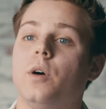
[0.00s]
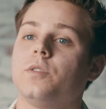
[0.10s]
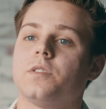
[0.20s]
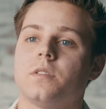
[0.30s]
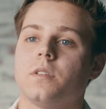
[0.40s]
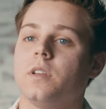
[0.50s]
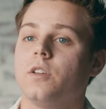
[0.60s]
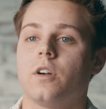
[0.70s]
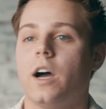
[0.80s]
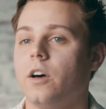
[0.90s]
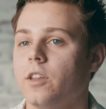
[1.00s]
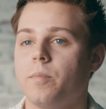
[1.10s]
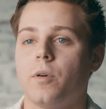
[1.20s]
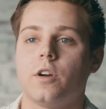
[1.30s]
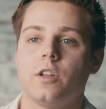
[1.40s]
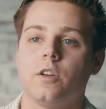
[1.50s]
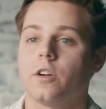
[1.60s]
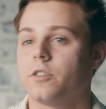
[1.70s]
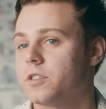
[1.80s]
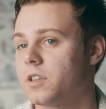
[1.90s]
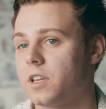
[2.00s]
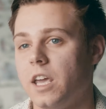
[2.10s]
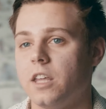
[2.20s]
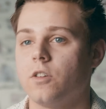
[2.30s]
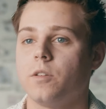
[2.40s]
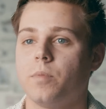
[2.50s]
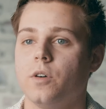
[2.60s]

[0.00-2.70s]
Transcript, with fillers: post either a holiday party or just a catering